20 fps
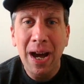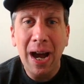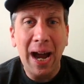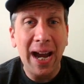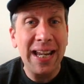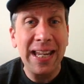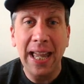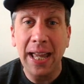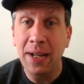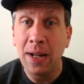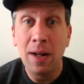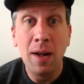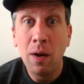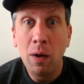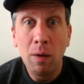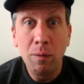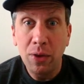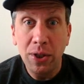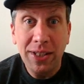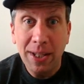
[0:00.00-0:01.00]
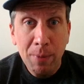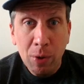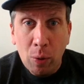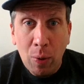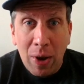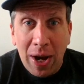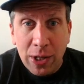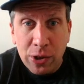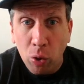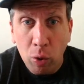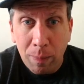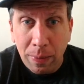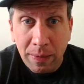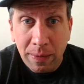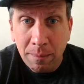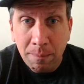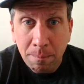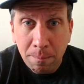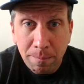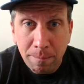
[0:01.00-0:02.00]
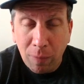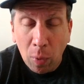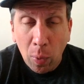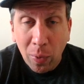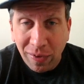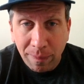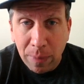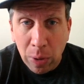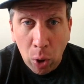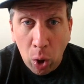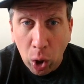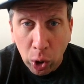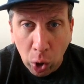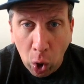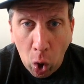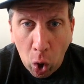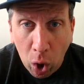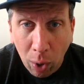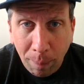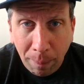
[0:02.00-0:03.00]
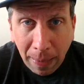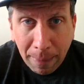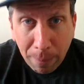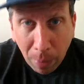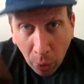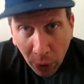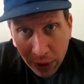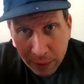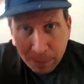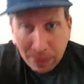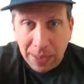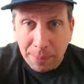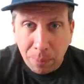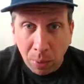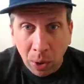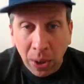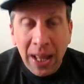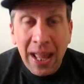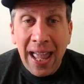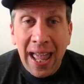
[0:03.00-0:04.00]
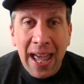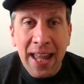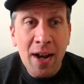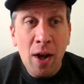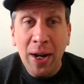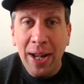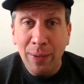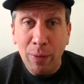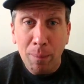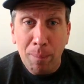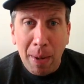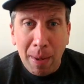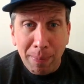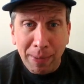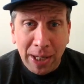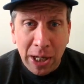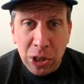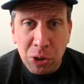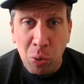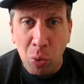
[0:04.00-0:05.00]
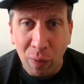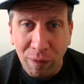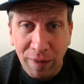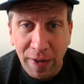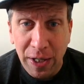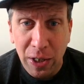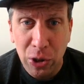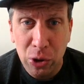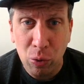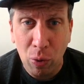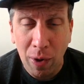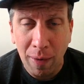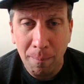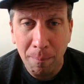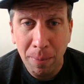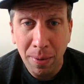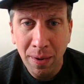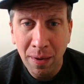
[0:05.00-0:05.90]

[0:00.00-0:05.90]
I can get the Democrats who have been voting for me all along, my Bernie people, and I'll get Republicans who are afraid of Trump.